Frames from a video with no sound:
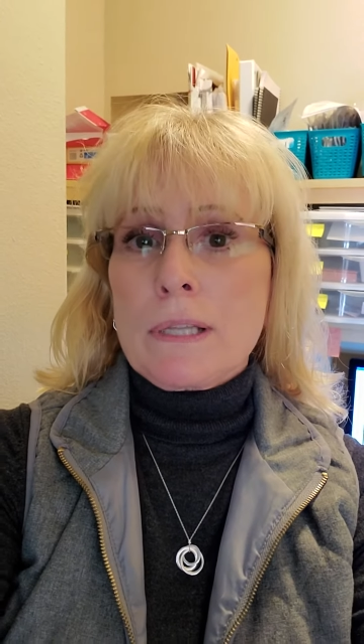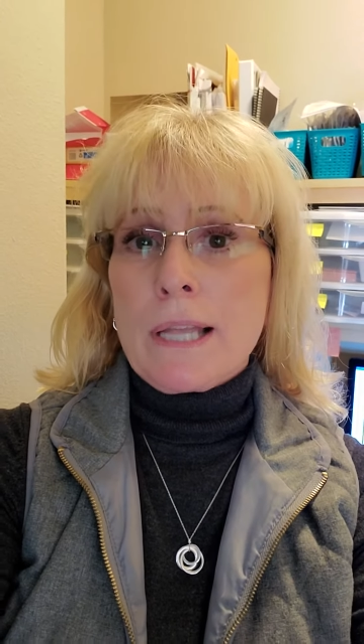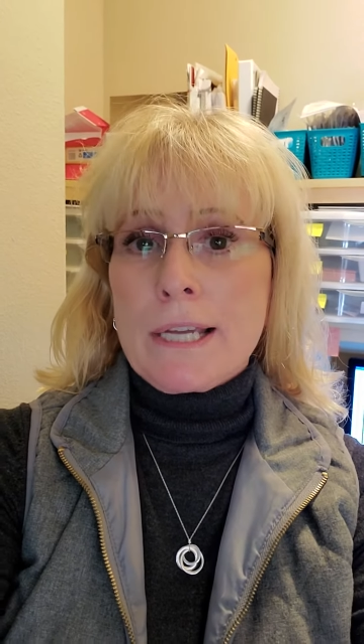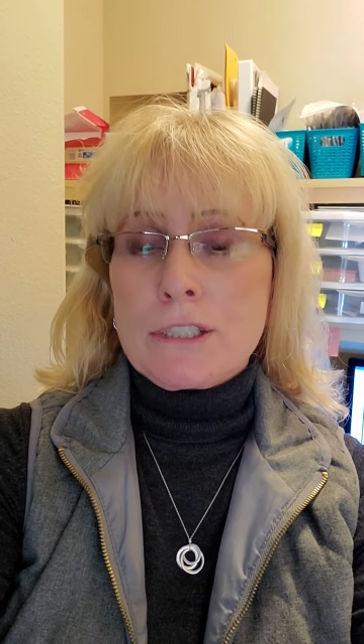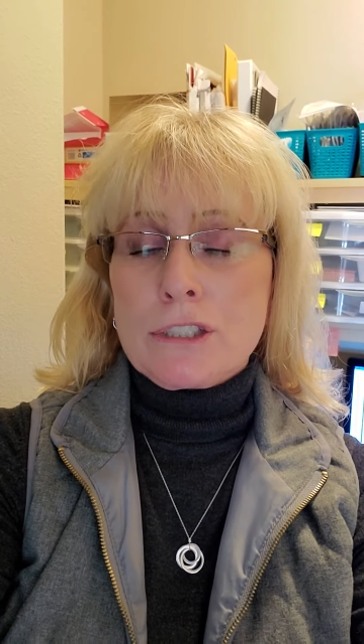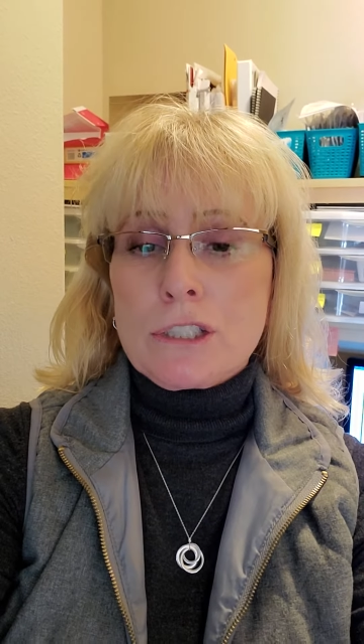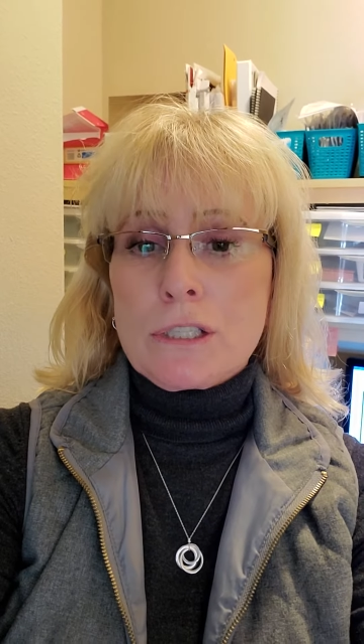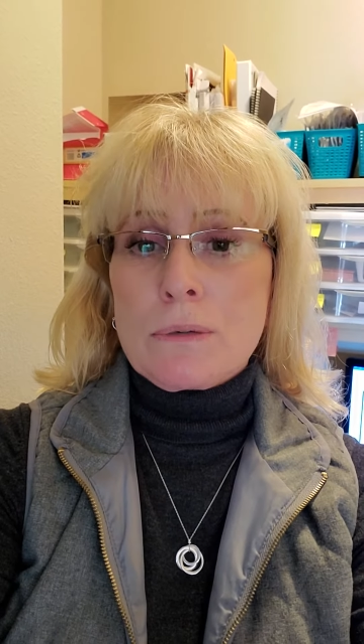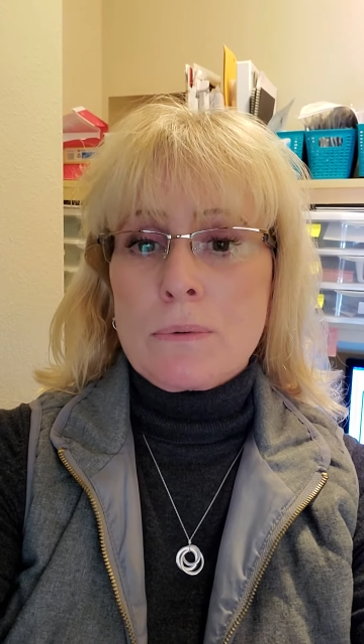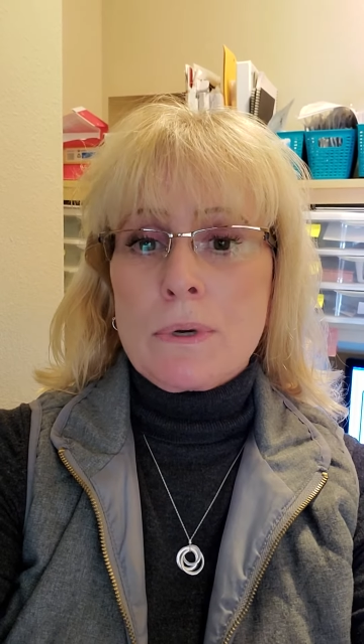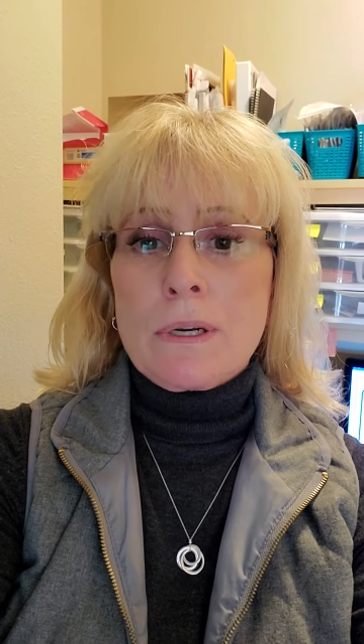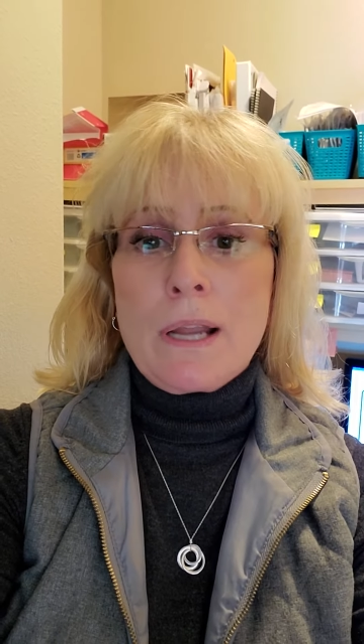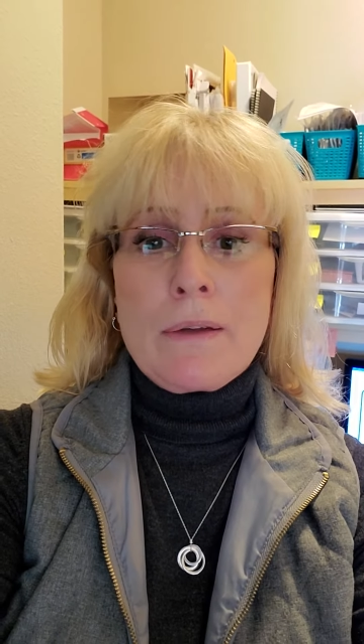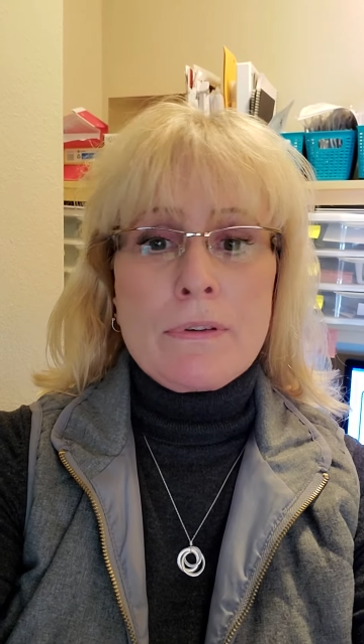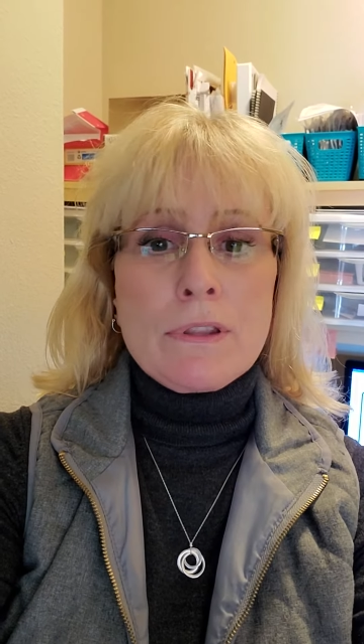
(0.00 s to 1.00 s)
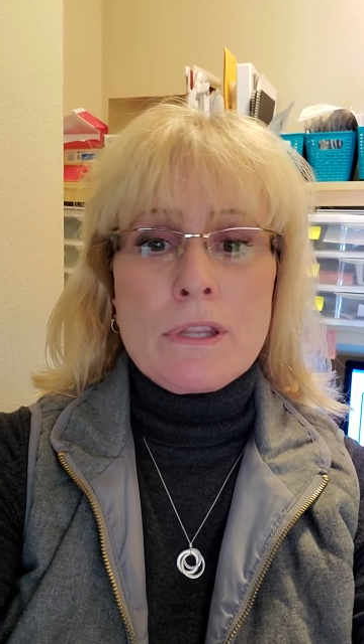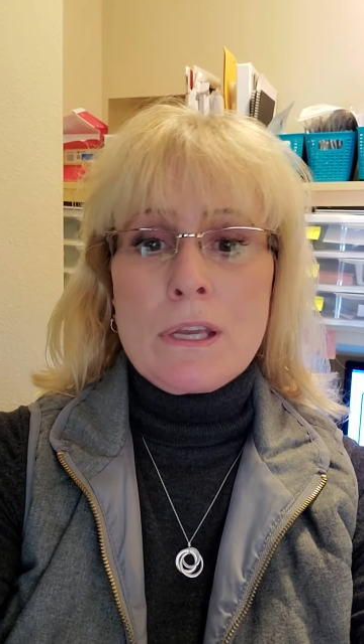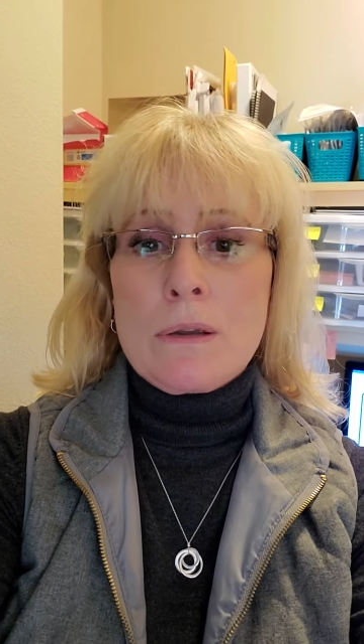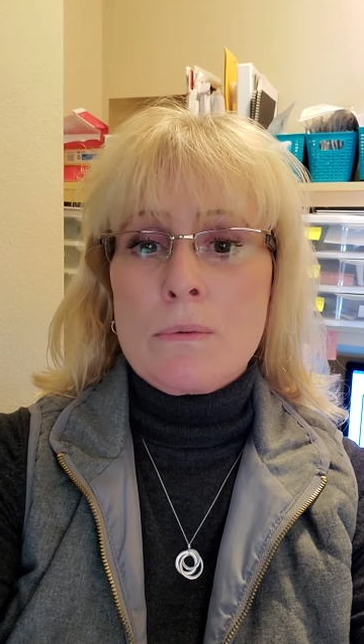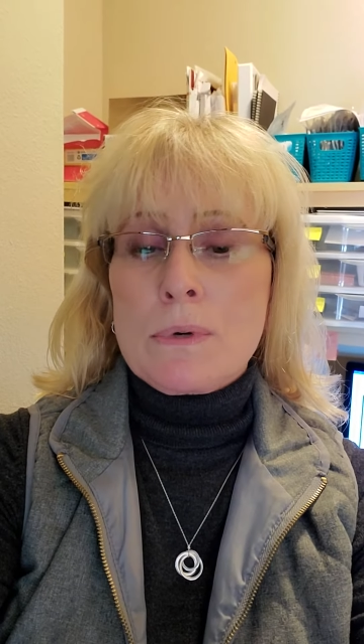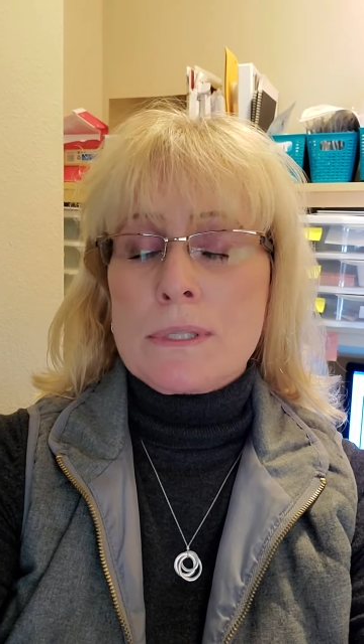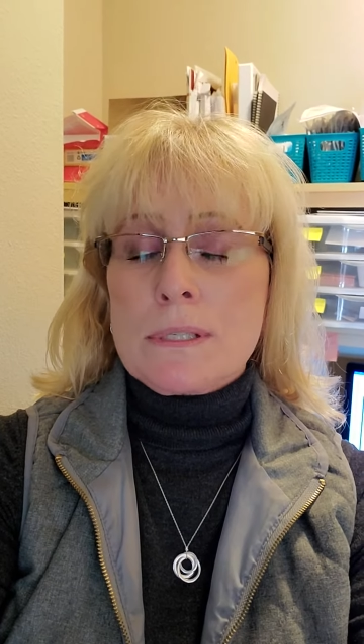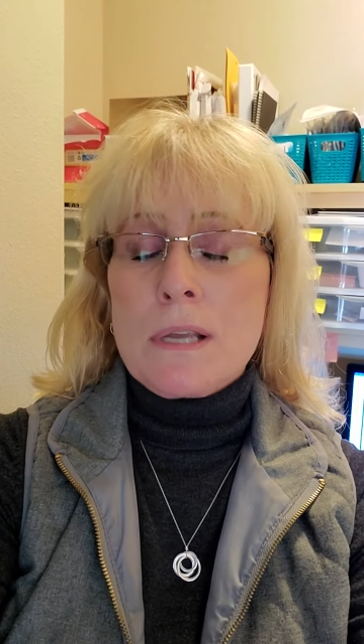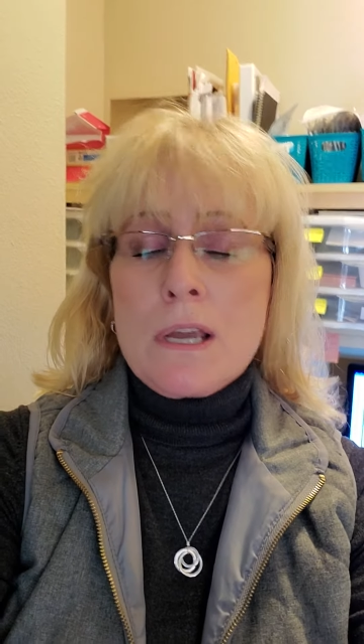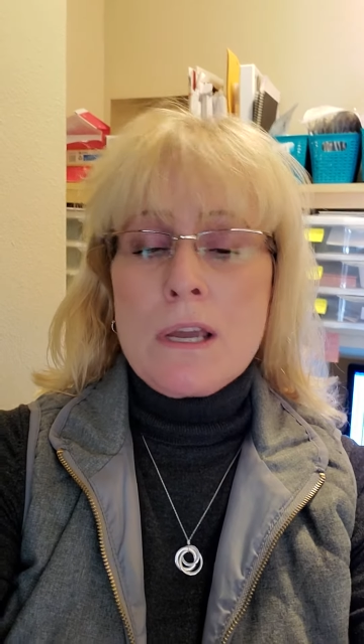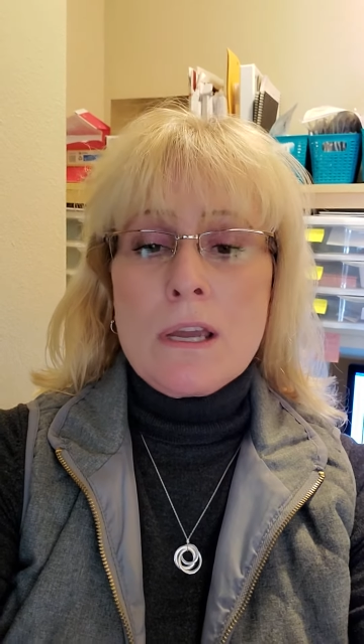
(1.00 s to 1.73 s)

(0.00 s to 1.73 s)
last year, when everything was